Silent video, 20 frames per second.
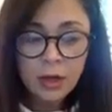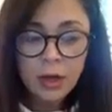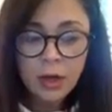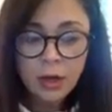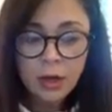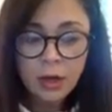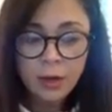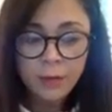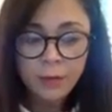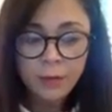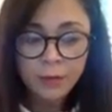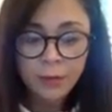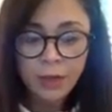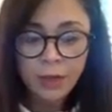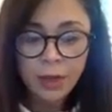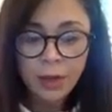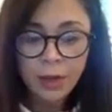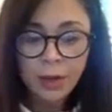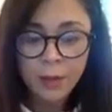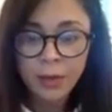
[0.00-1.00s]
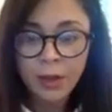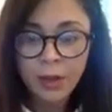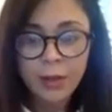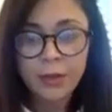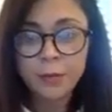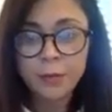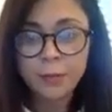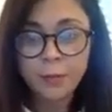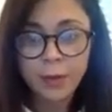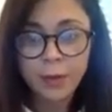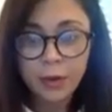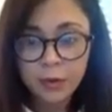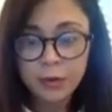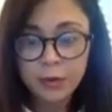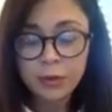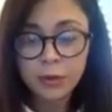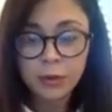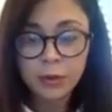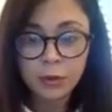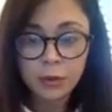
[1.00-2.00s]
and apply them
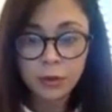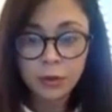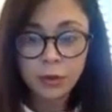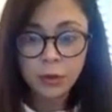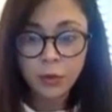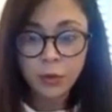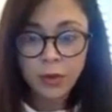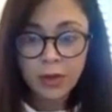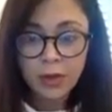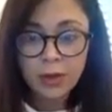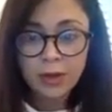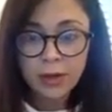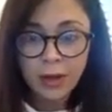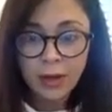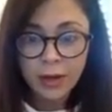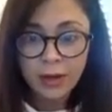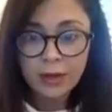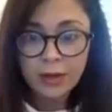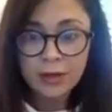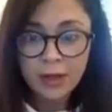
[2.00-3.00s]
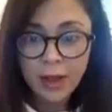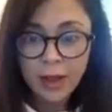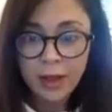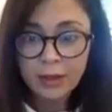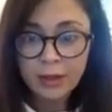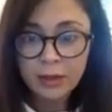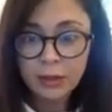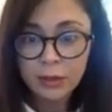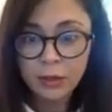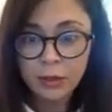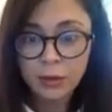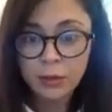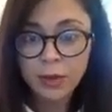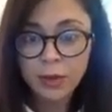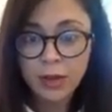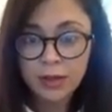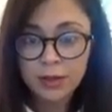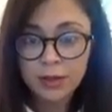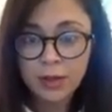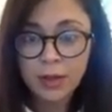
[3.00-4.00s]
both to your week 9 task 2
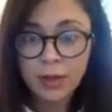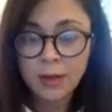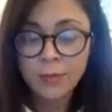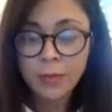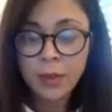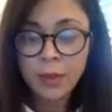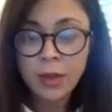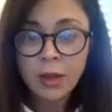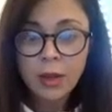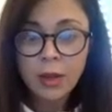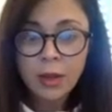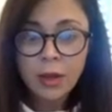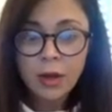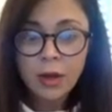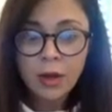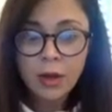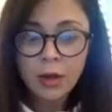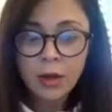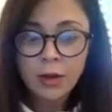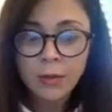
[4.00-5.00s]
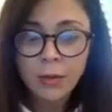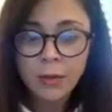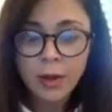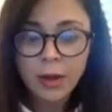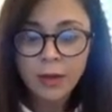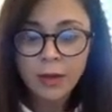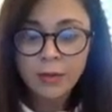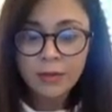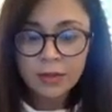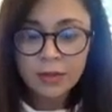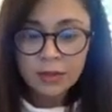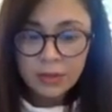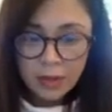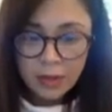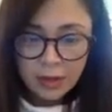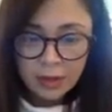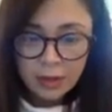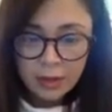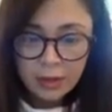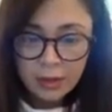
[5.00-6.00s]
essay. I've
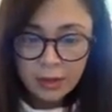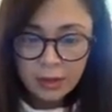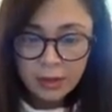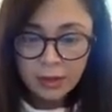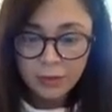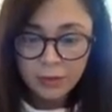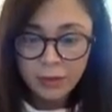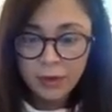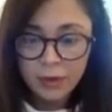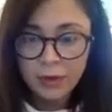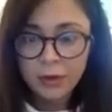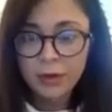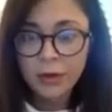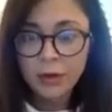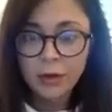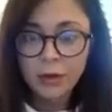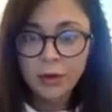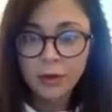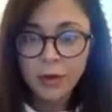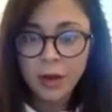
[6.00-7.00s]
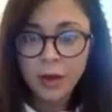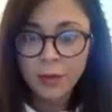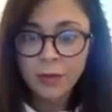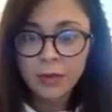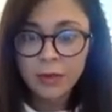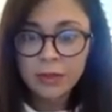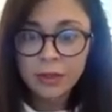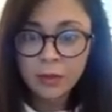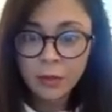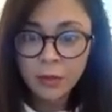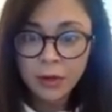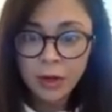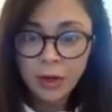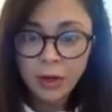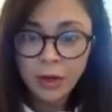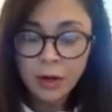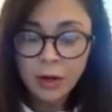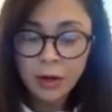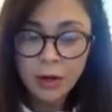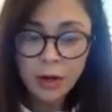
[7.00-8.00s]
decided, given, how busy we
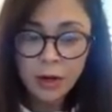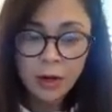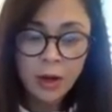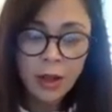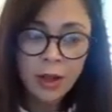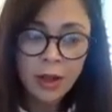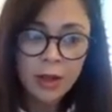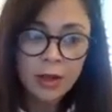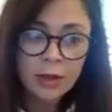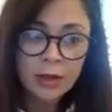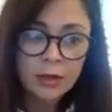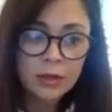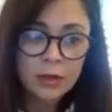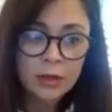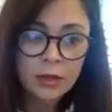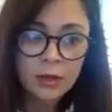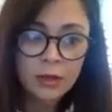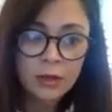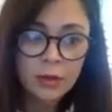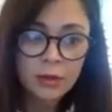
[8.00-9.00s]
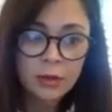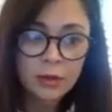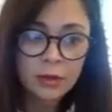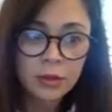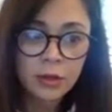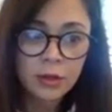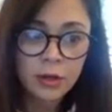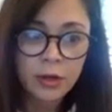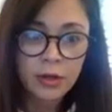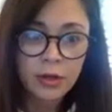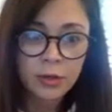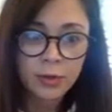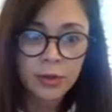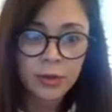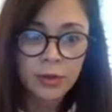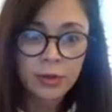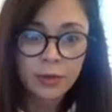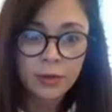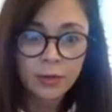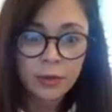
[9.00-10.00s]
are and, just trying to
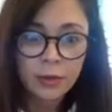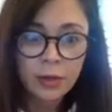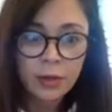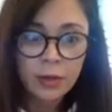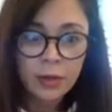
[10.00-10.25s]
be